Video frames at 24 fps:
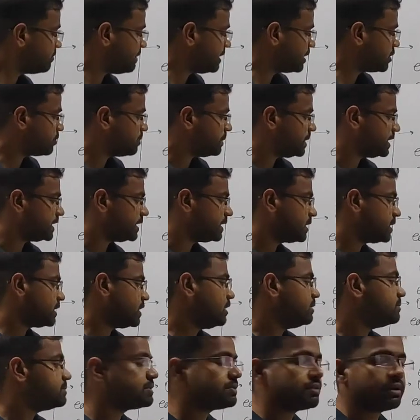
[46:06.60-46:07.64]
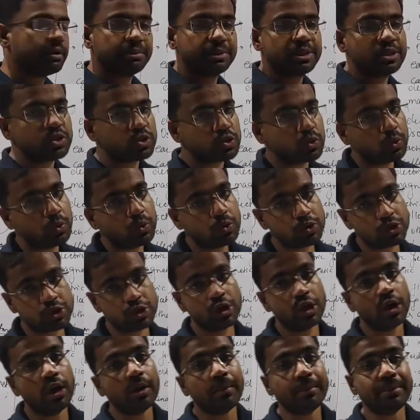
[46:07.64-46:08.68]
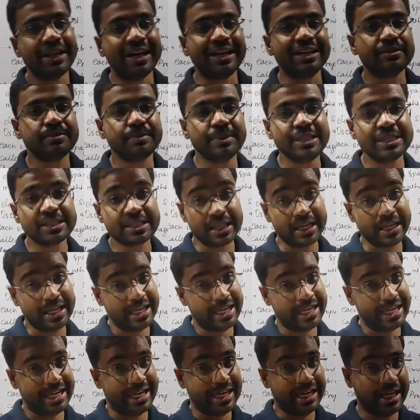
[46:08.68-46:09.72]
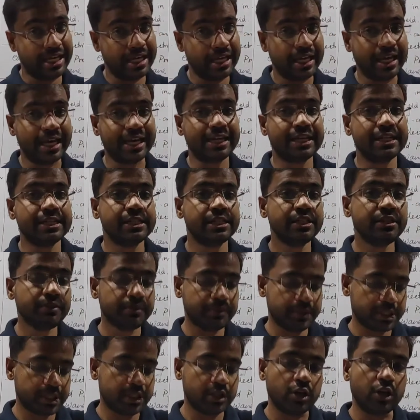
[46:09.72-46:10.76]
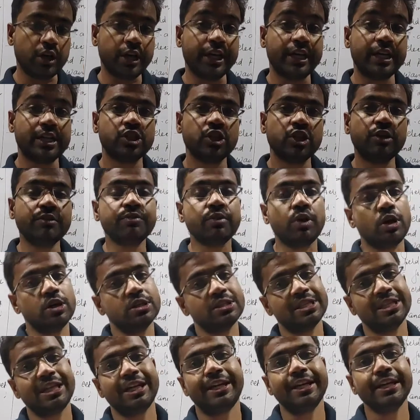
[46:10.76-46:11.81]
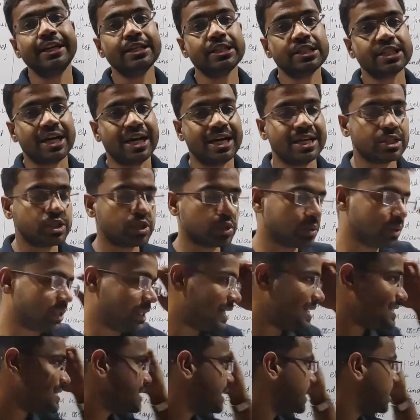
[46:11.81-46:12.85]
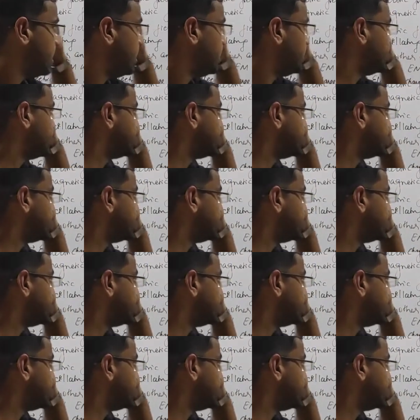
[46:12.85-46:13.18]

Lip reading: electromagnetic comes from the source, that is means the energy which is energy of oscillating charge. So that is how